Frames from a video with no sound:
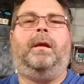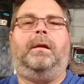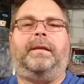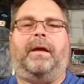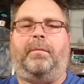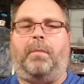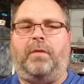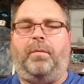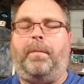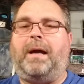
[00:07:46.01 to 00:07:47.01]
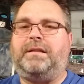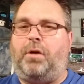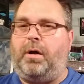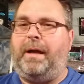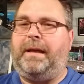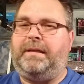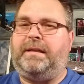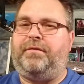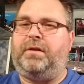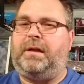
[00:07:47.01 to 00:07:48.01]
Now, the Marvel box all had a
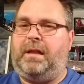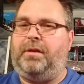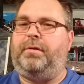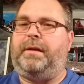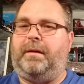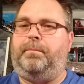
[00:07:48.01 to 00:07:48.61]
different colored